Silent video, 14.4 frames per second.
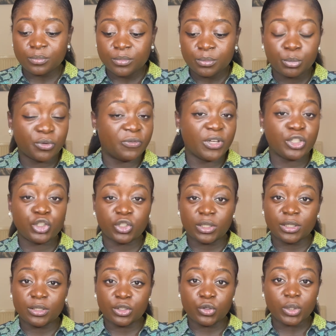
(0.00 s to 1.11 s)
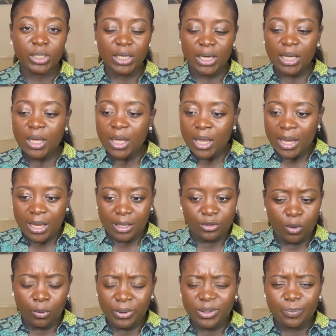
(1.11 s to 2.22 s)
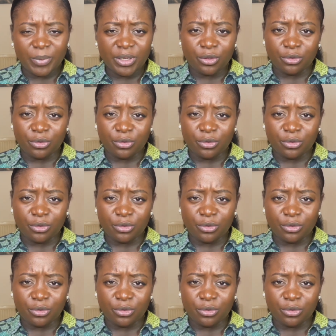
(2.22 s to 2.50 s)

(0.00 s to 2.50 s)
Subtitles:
profession in the UK. It's always been